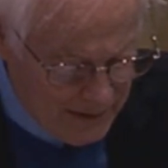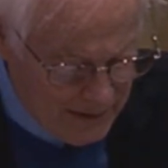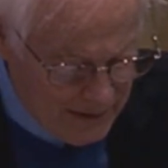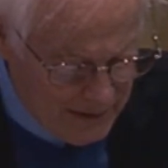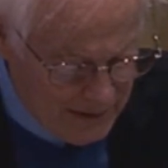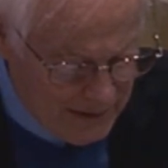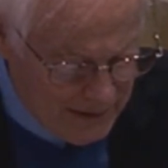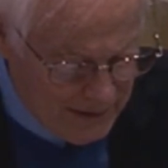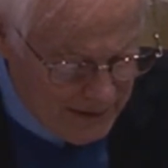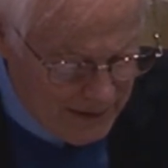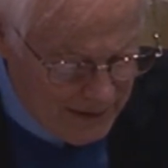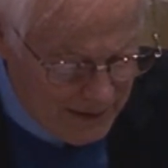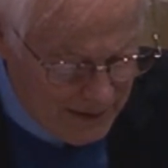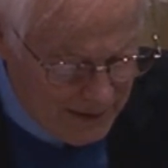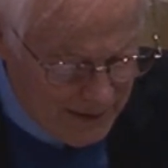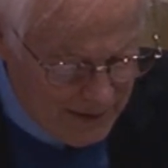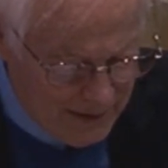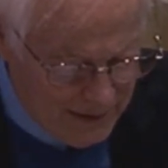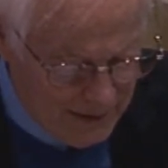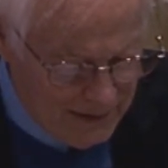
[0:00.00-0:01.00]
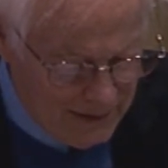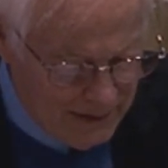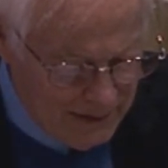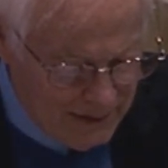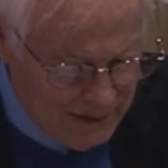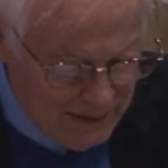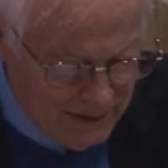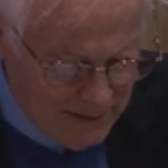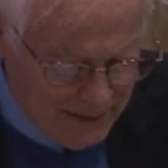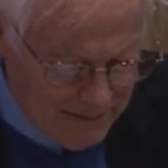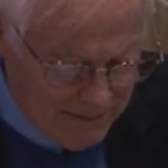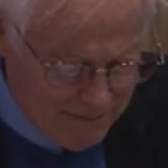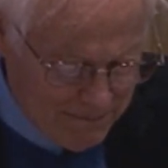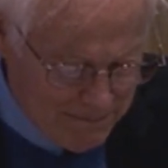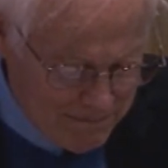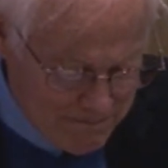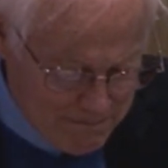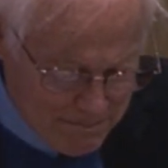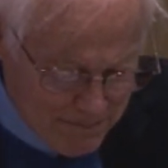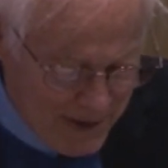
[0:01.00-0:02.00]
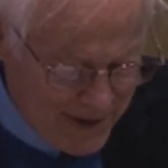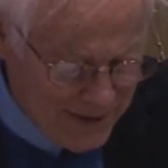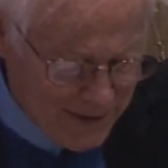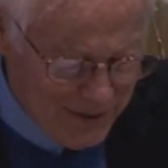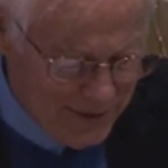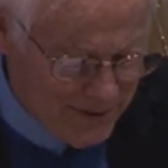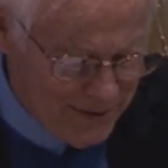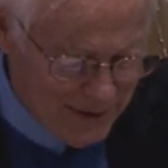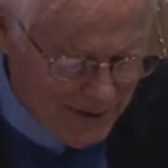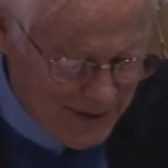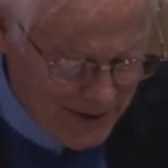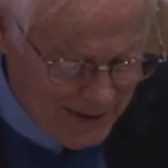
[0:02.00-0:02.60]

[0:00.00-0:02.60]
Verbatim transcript: Uh, uh, a minor thing,